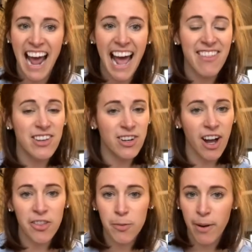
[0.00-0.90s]
And then your
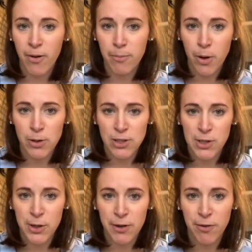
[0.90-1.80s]
other bonus that
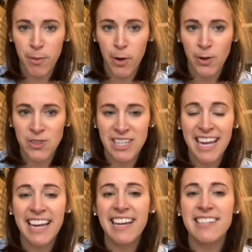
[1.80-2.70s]
you get from oats
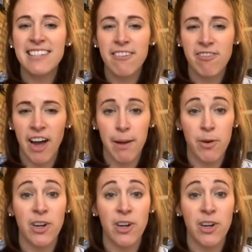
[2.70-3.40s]
is the fiber,